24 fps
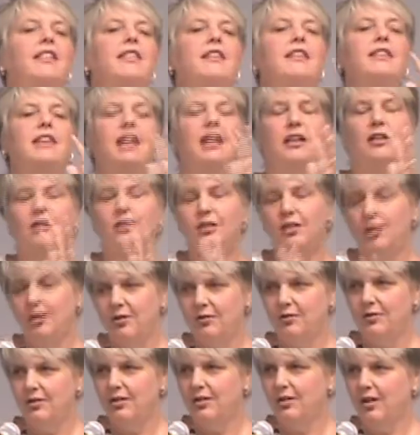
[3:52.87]
And then they
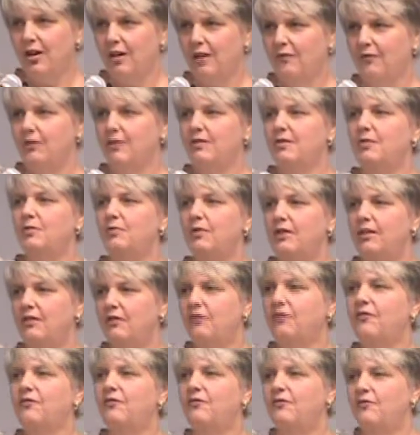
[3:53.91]
closed the conference
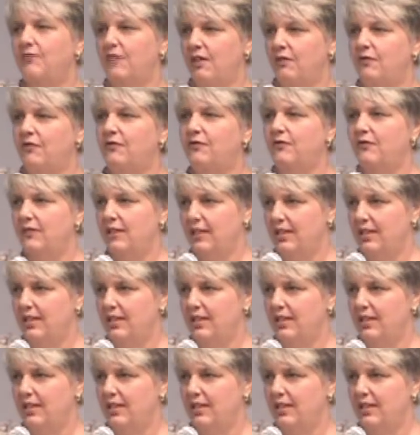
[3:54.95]
with the